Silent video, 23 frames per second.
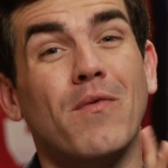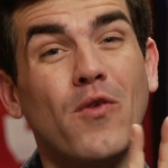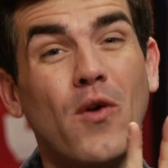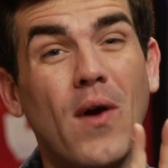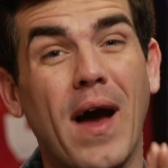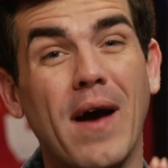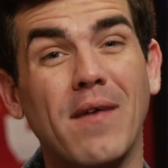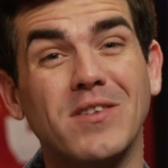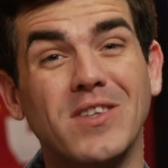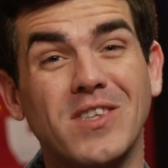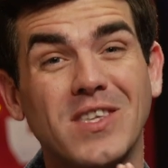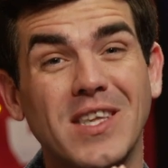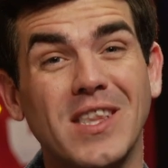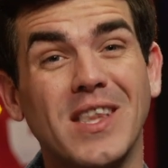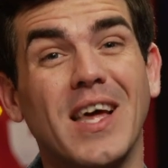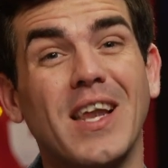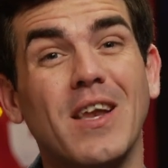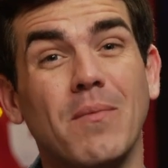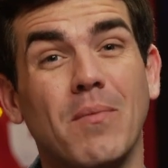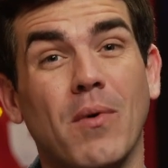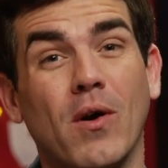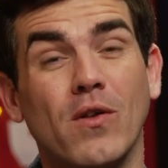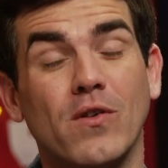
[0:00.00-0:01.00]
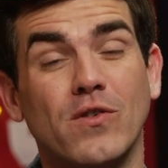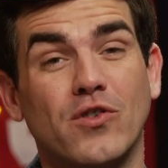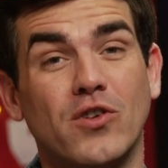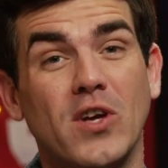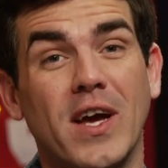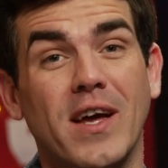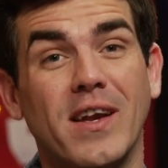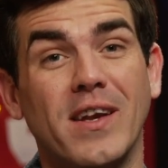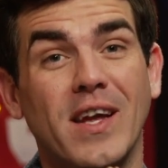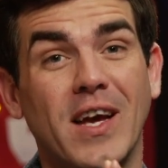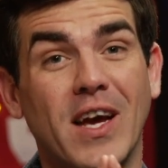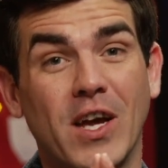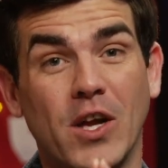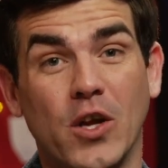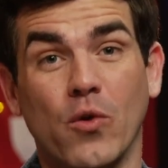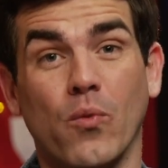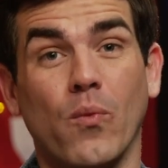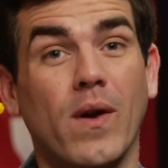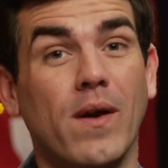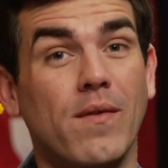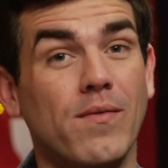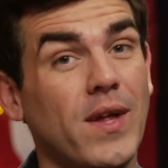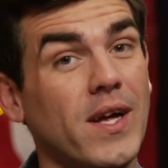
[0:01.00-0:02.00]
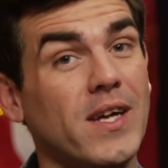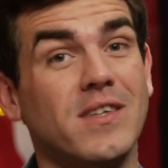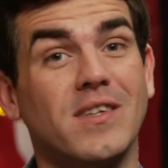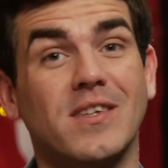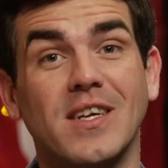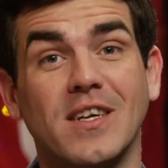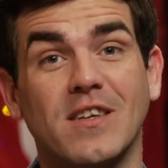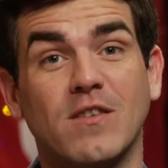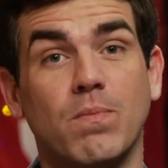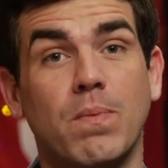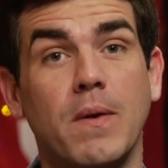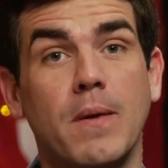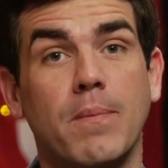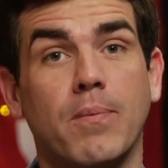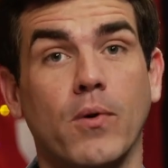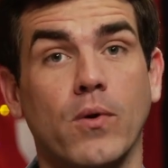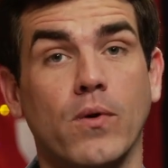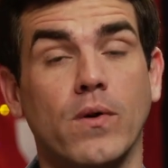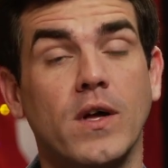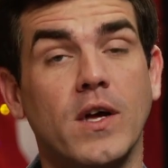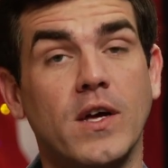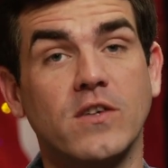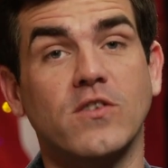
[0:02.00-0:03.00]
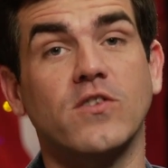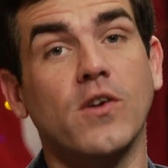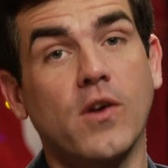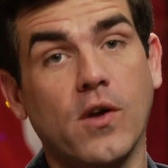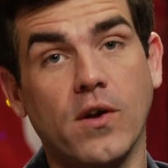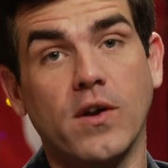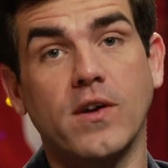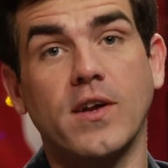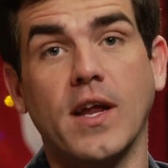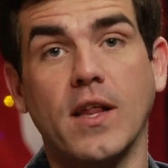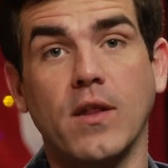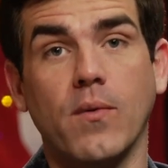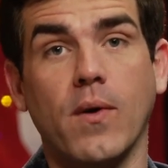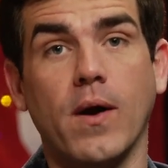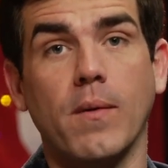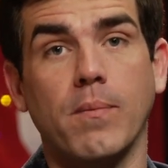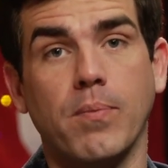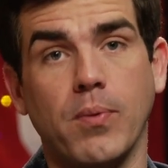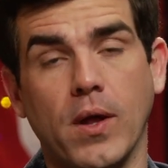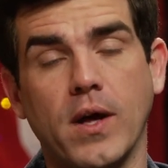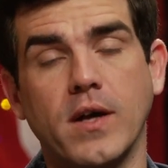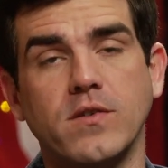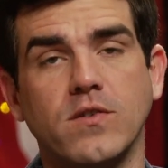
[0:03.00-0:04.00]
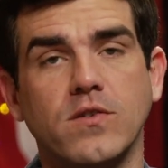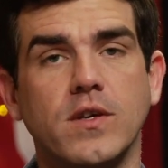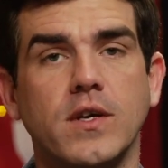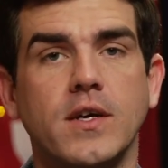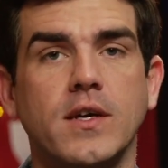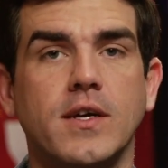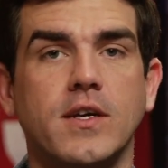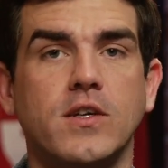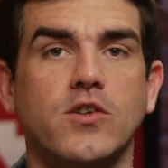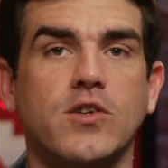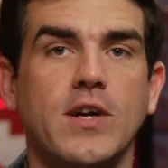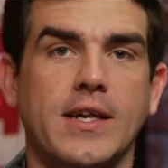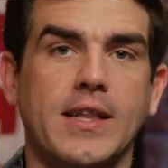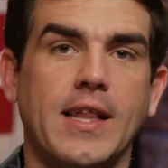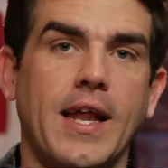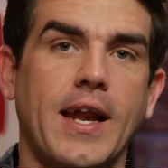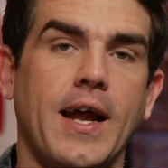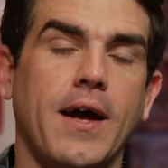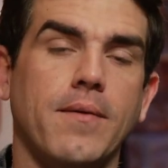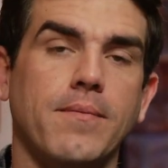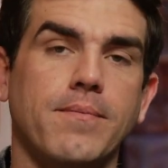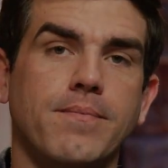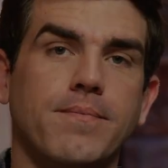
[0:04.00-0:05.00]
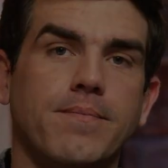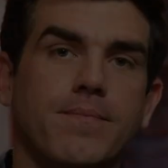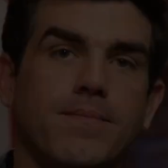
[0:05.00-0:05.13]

if you haven't seen Lady Ballers yet, you're one of like 6 people, so go to Daily Wire Plus and check that out.